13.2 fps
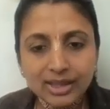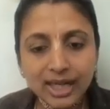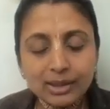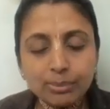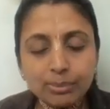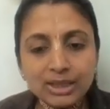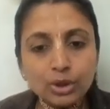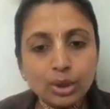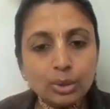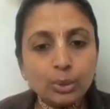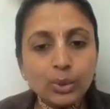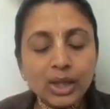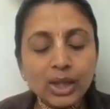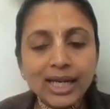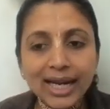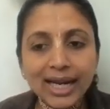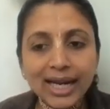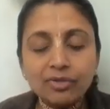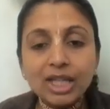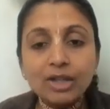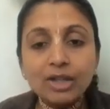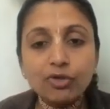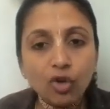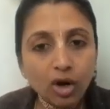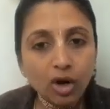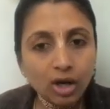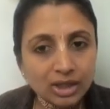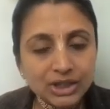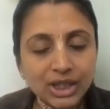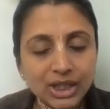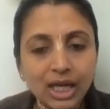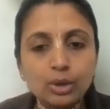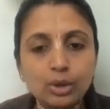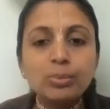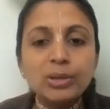that means you're doing an activity for Krishna,